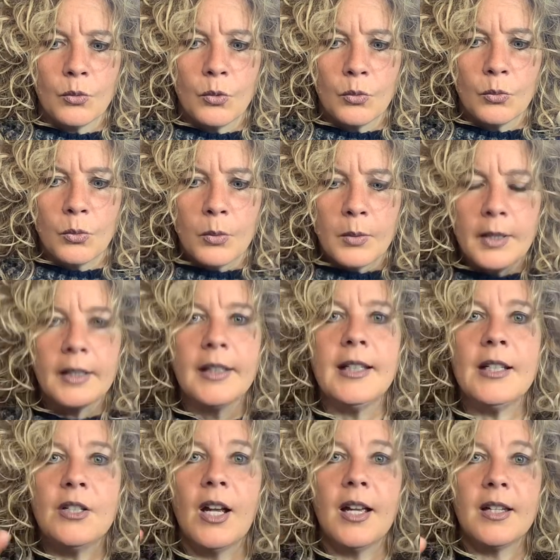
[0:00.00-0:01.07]

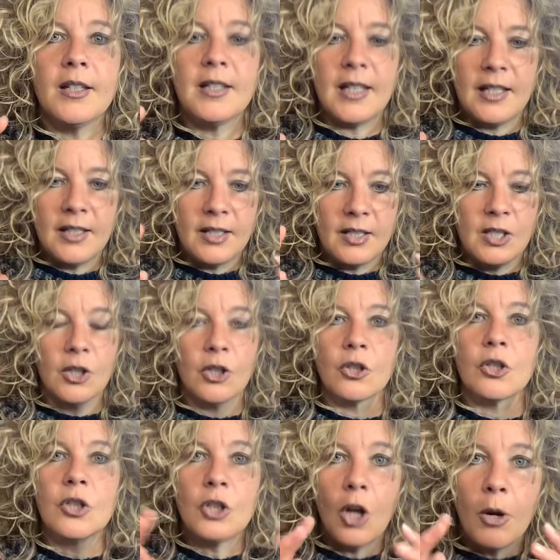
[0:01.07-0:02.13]
really does instill
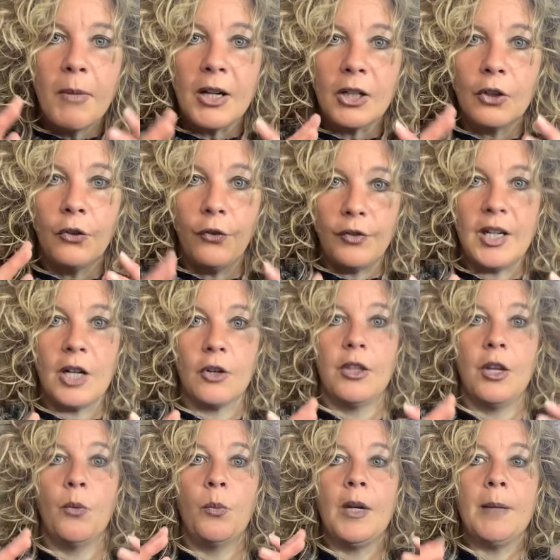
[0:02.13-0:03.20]
so much fear
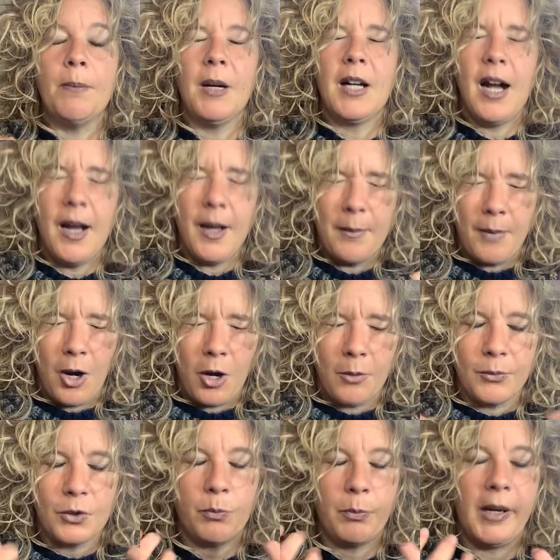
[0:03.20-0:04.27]
that we become
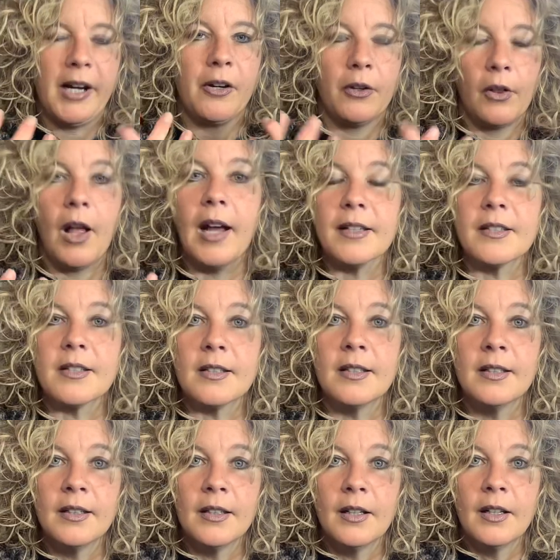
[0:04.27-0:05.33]
almost paralyzed.
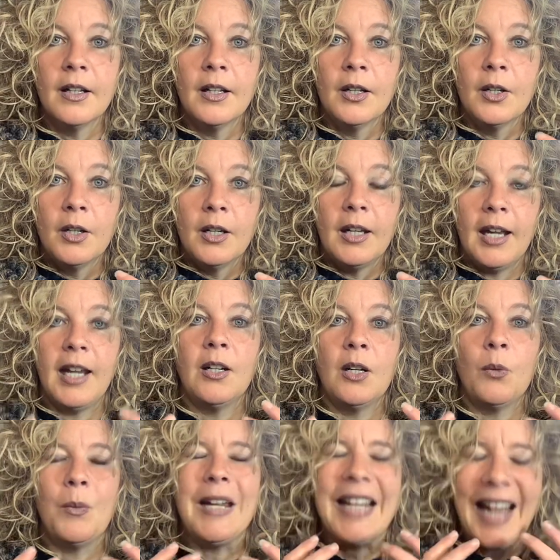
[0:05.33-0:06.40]

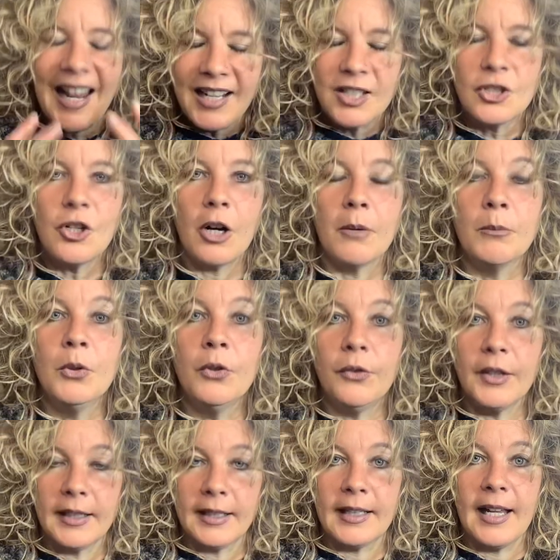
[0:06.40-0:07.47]
And we got to start
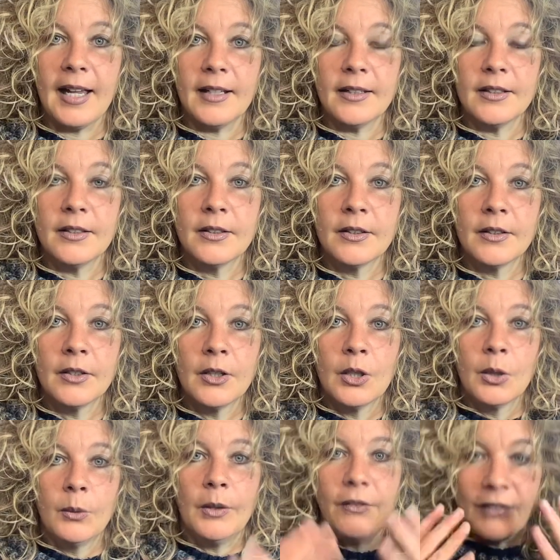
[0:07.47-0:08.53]
moving again.
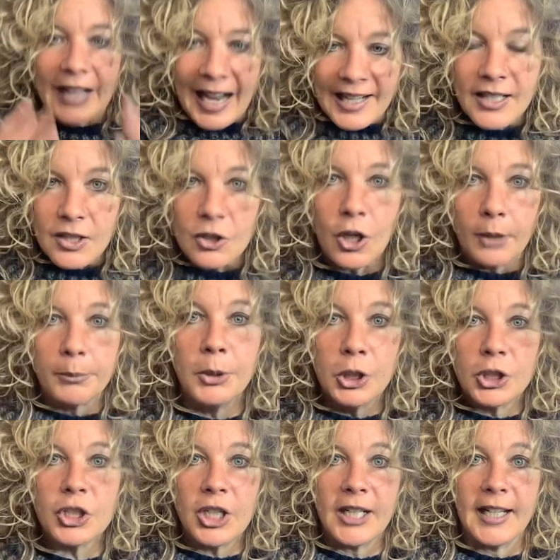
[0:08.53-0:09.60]
We've got to start
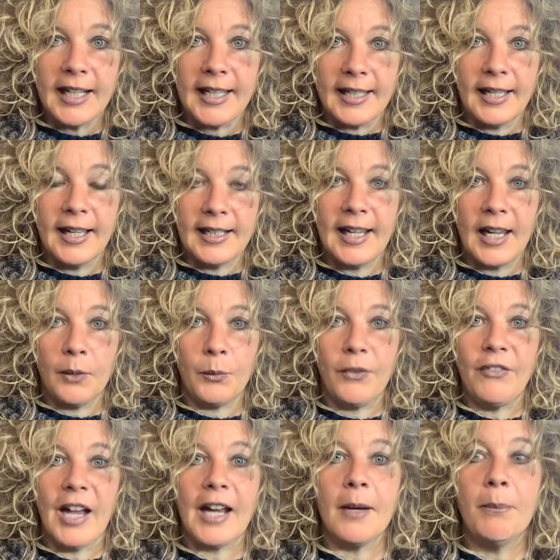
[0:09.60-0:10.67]
pushing in again. We've
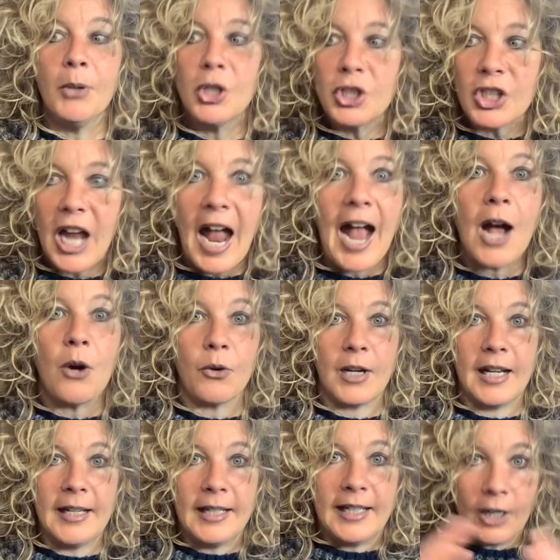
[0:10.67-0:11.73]
got to push out
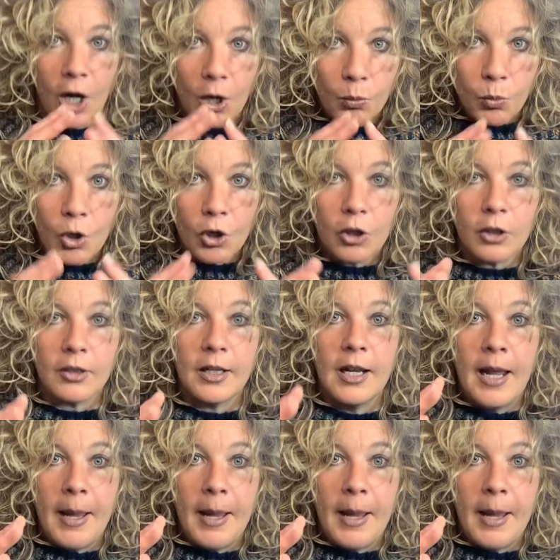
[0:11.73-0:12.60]
and get our world